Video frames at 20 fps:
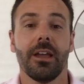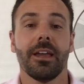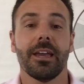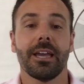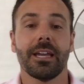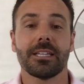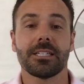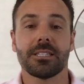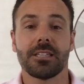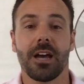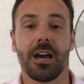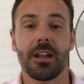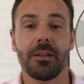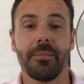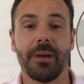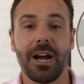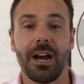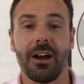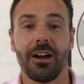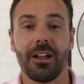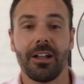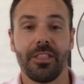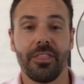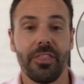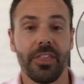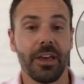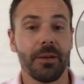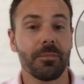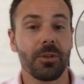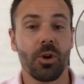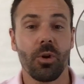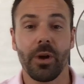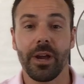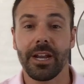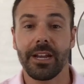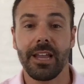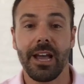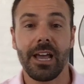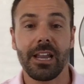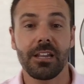It's not about them
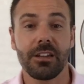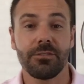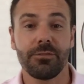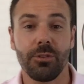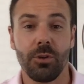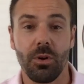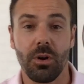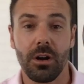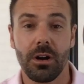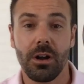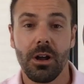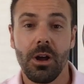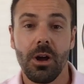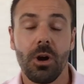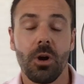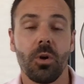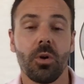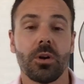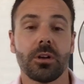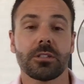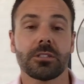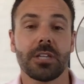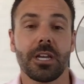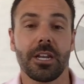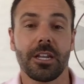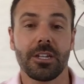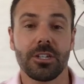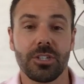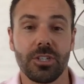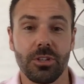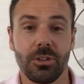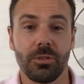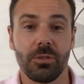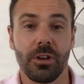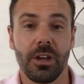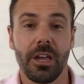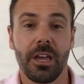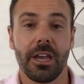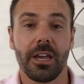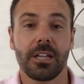going 9-4 or 10-2.
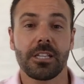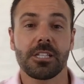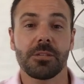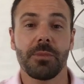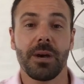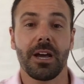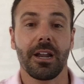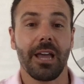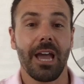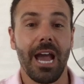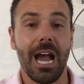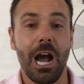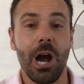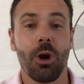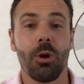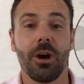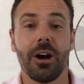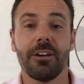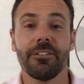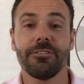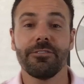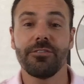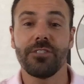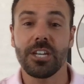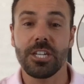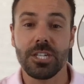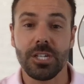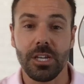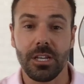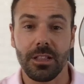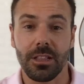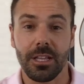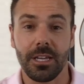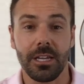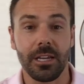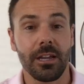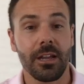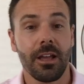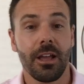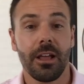It's about how
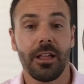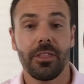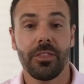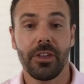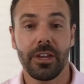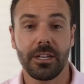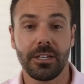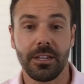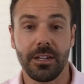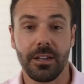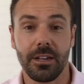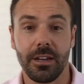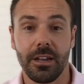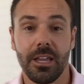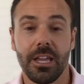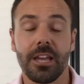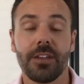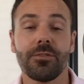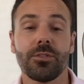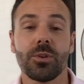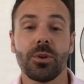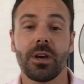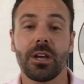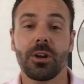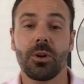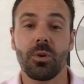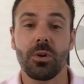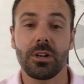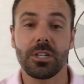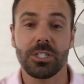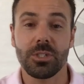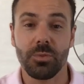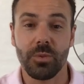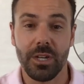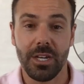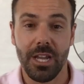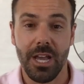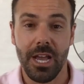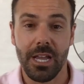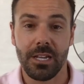efficiently they did it. If you had a horse that
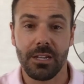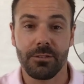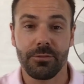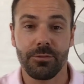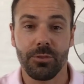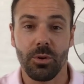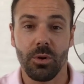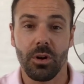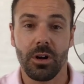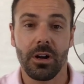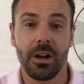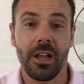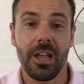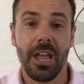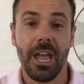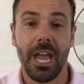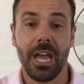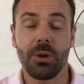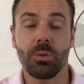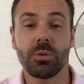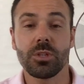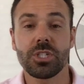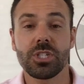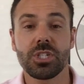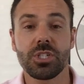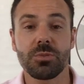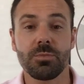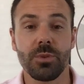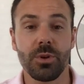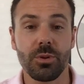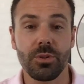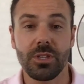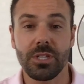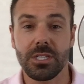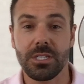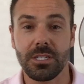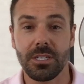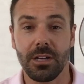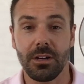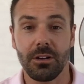went 9-4 and was smooth
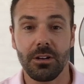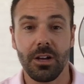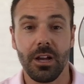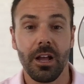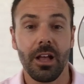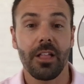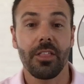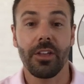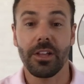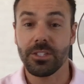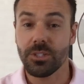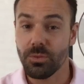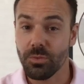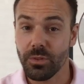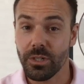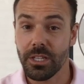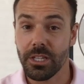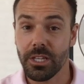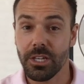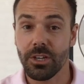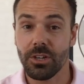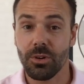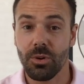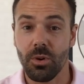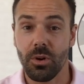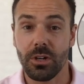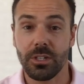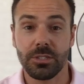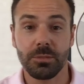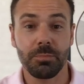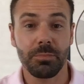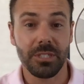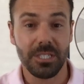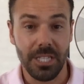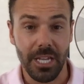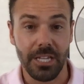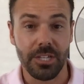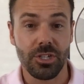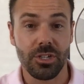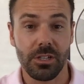as silk, that's a really good horse,
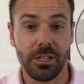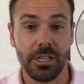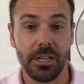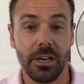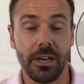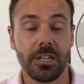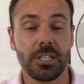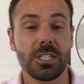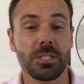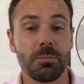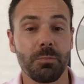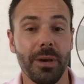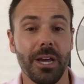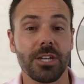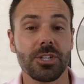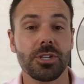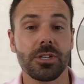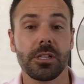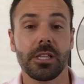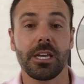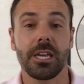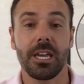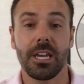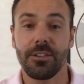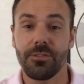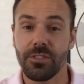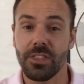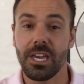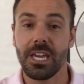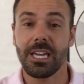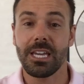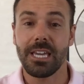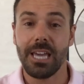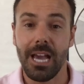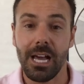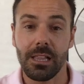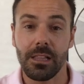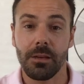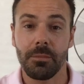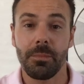potentially, especially if they
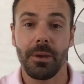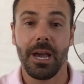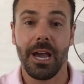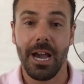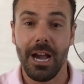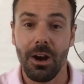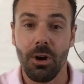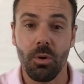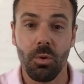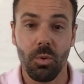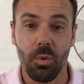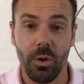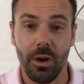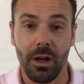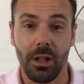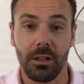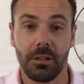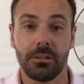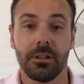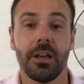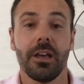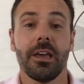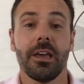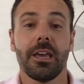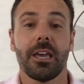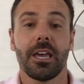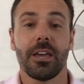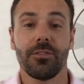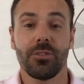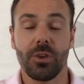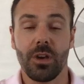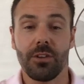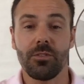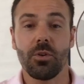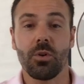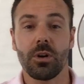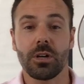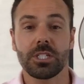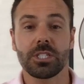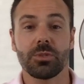gallop out well. If you have a
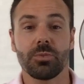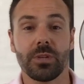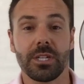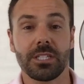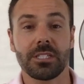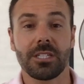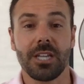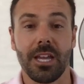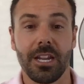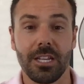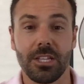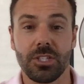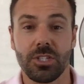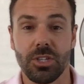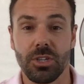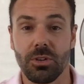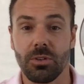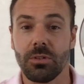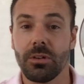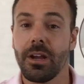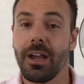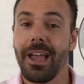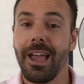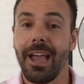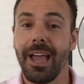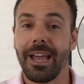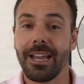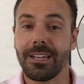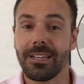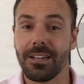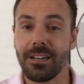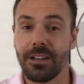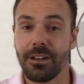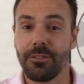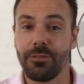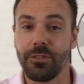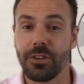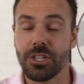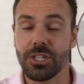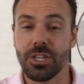horse that went 10-2 and did it
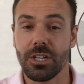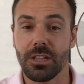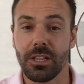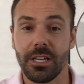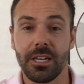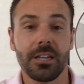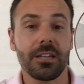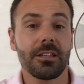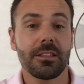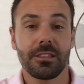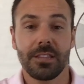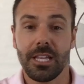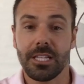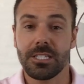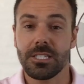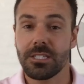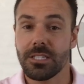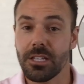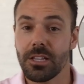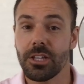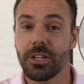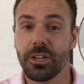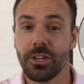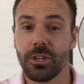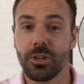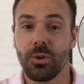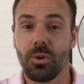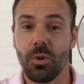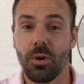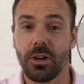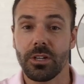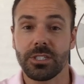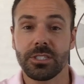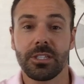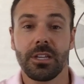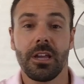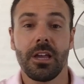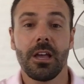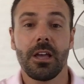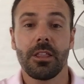efficiently, that's still a good
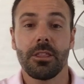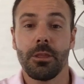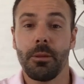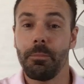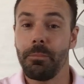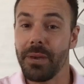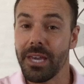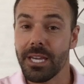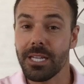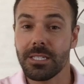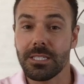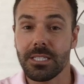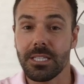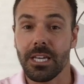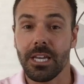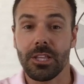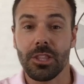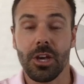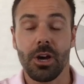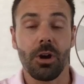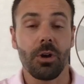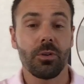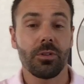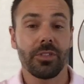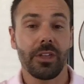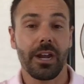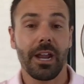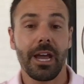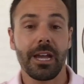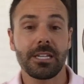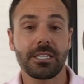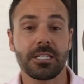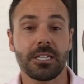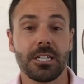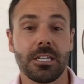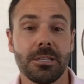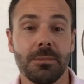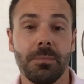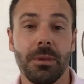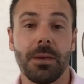horse. The biggest thing, though, that I see
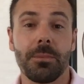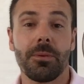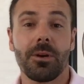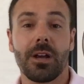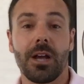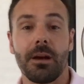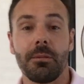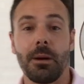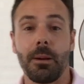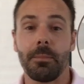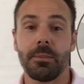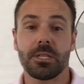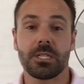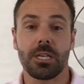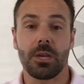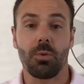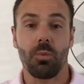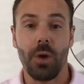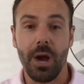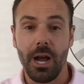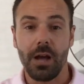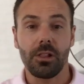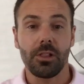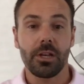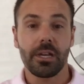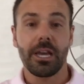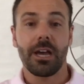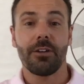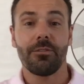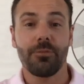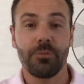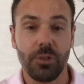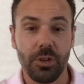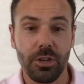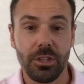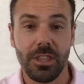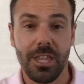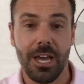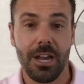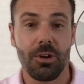is people come up and say, wow, look how
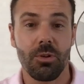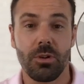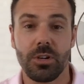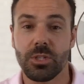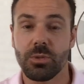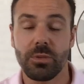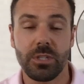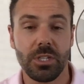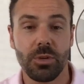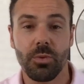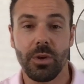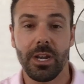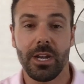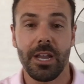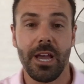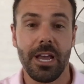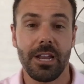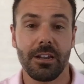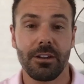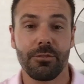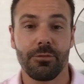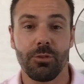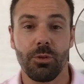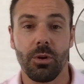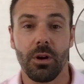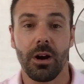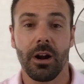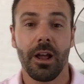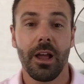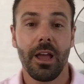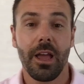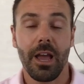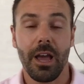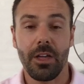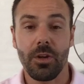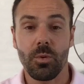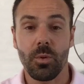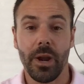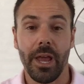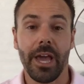good that horse was. It went 9-4.
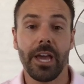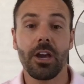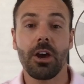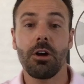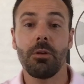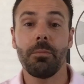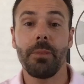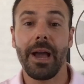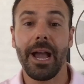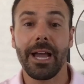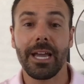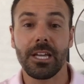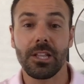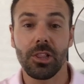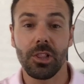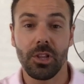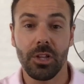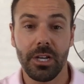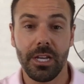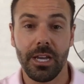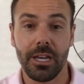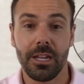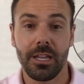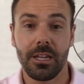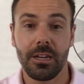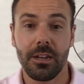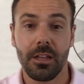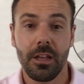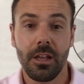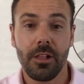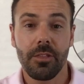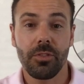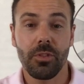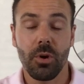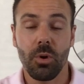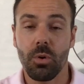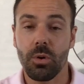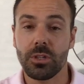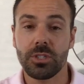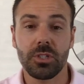And when I go back and look at it, the
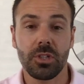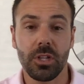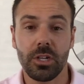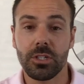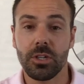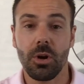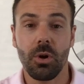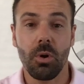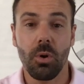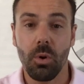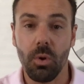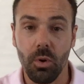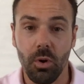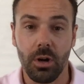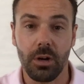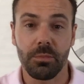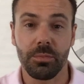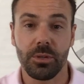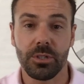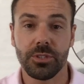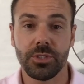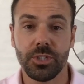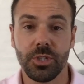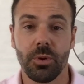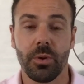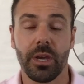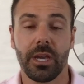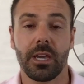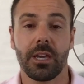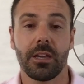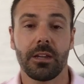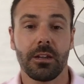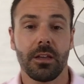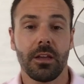horse looked horrible doing it.